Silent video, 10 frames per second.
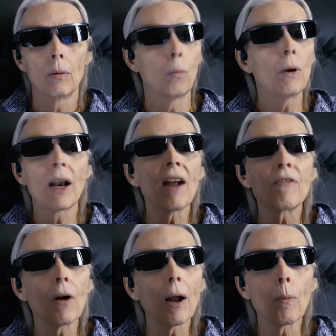
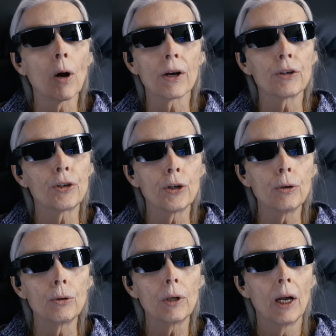whatever I want to
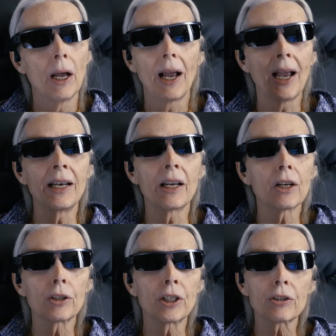do, and
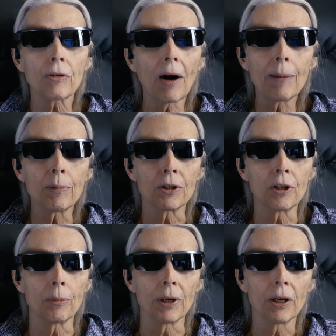it'll describe it
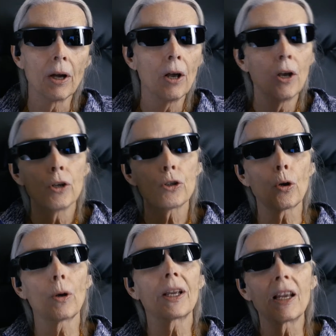to me.
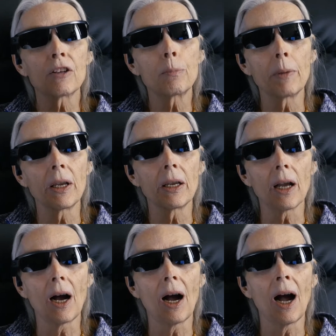So it gives me
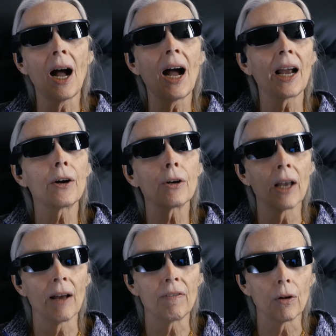a higher
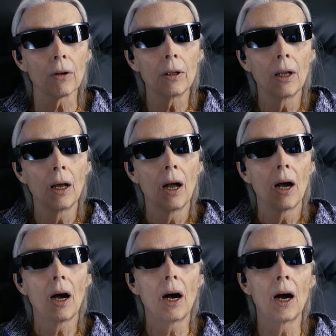level
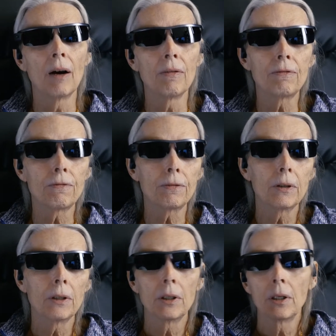of
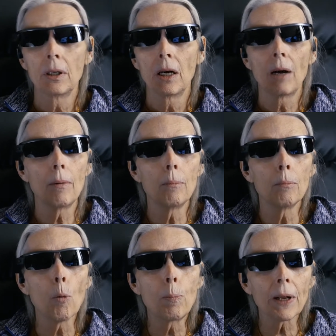
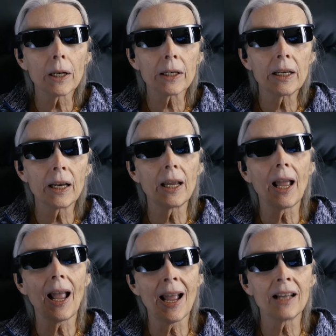mobility
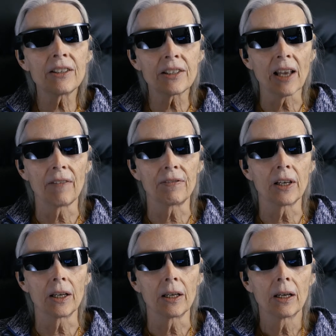and
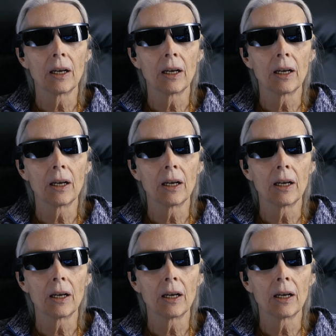safety.